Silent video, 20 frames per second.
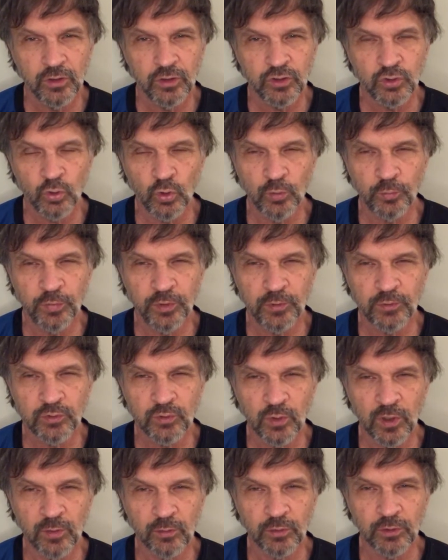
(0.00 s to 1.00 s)
short pips
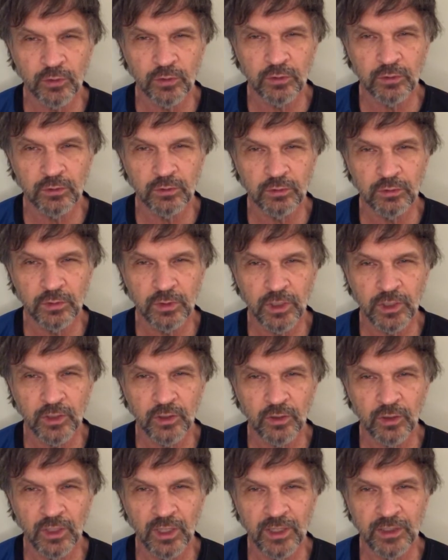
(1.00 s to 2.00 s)
rubber and
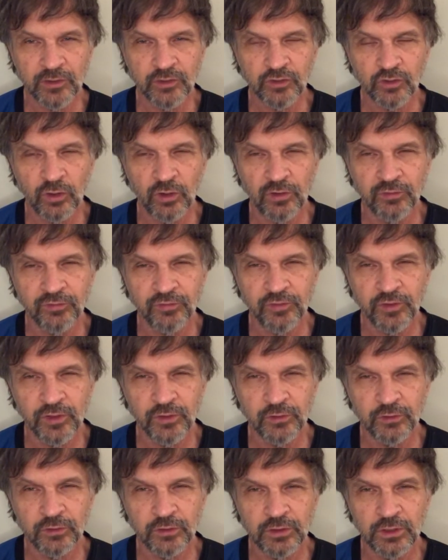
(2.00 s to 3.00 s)
you like a soft
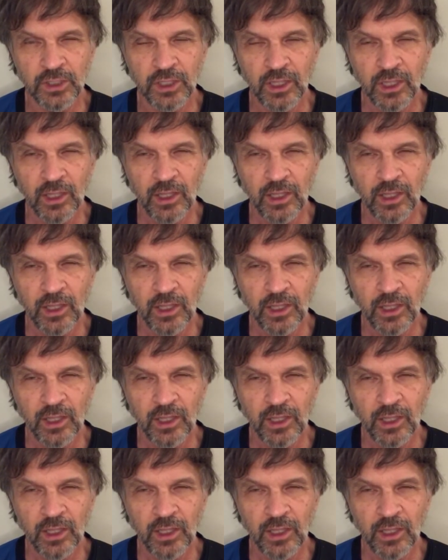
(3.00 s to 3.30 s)
feel